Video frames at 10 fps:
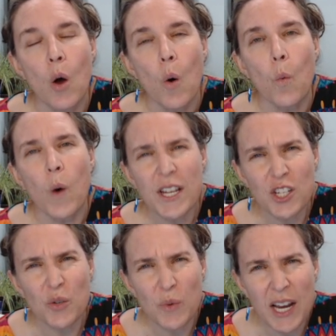what
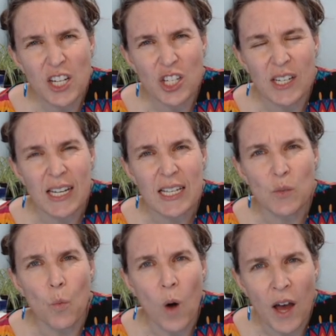direction is
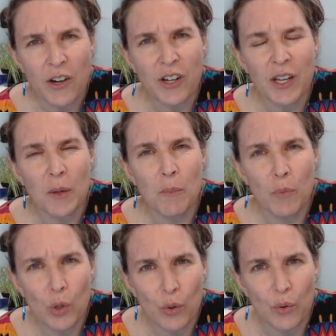water going to
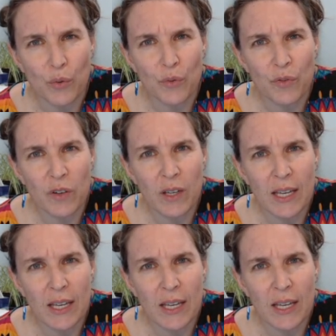move